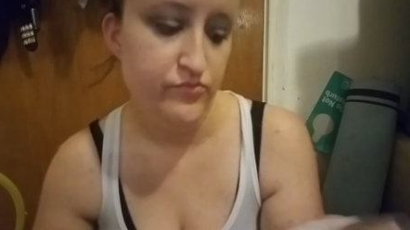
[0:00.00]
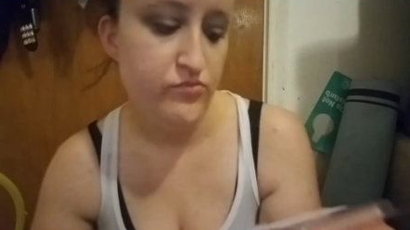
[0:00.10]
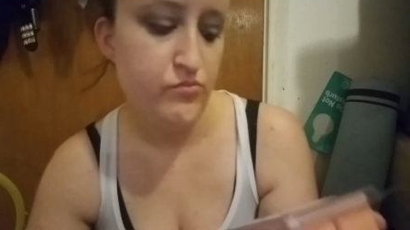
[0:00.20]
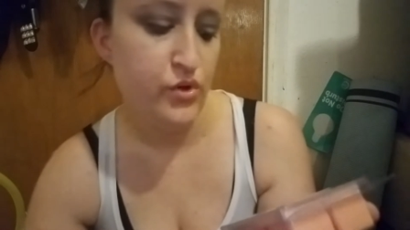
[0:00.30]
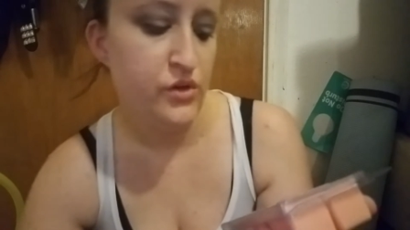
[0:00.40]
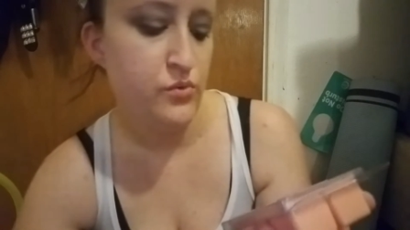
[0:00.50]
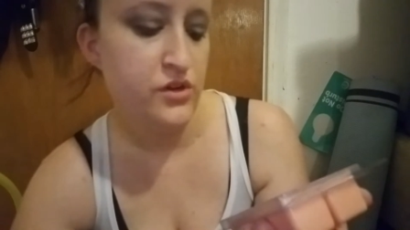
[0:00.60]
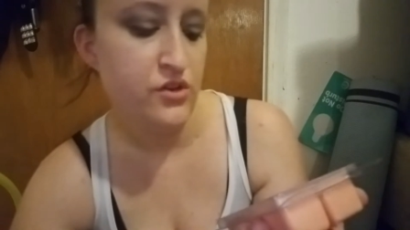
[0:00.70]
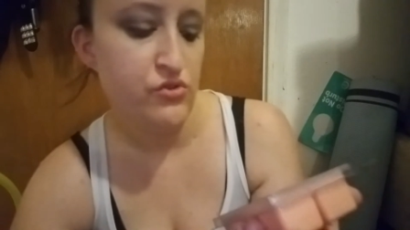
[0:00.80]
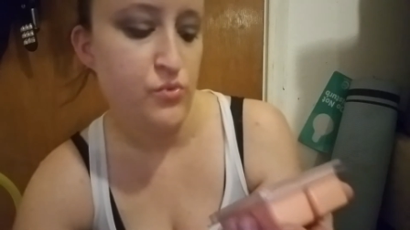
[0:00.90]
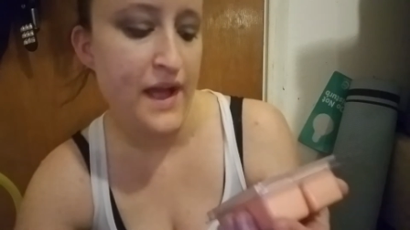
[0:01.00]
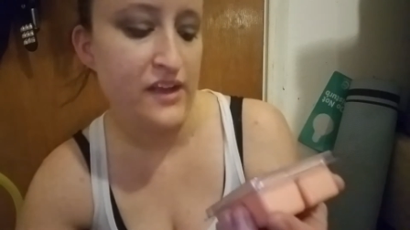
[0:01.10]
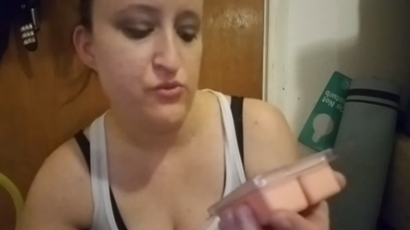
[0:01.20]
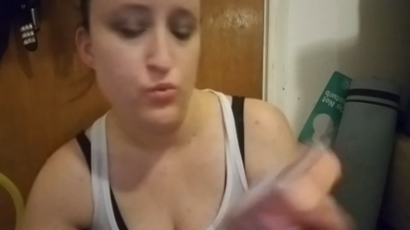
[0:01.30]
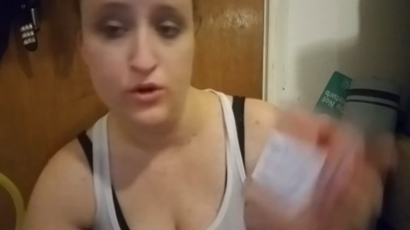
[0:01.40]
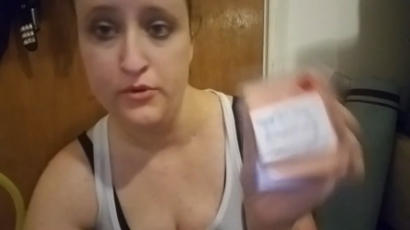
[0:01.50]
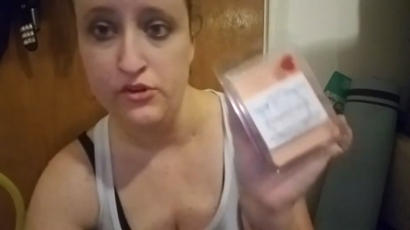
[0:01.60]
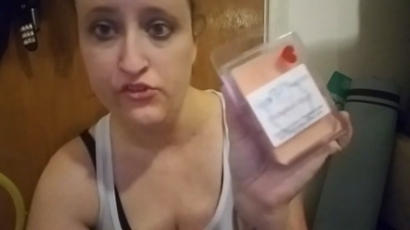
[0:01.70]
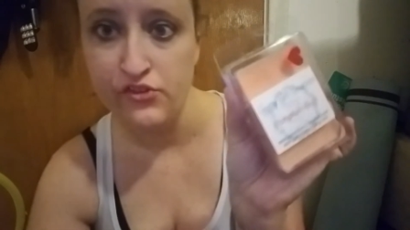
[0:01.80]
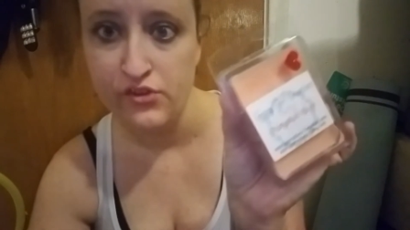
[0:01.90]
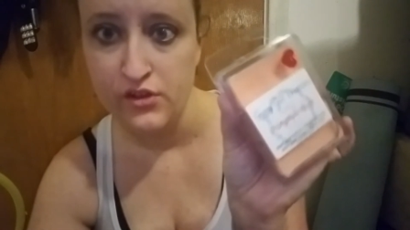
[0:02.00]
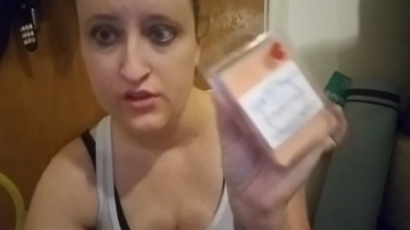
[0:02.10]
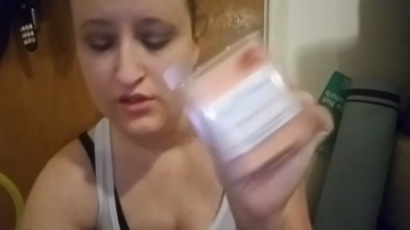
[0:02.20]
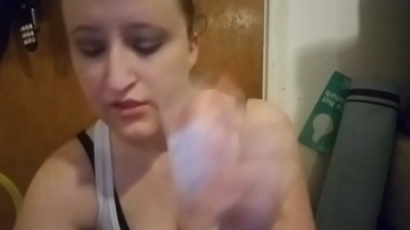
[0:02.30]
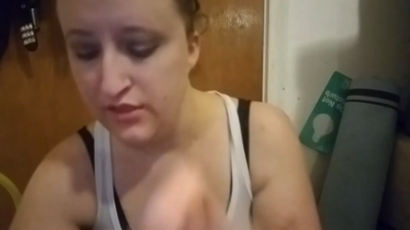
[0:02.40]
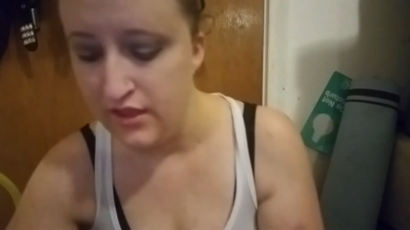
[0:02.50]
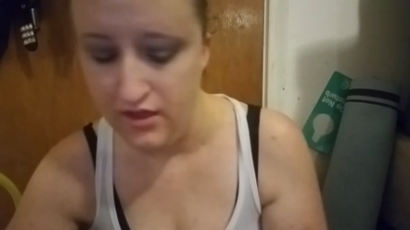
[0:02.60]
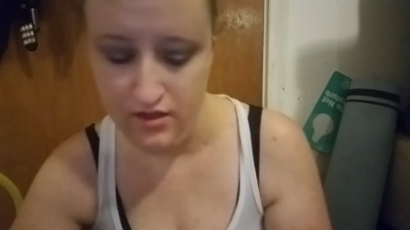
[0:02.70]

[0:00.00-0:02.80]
put in one of those wax warmers that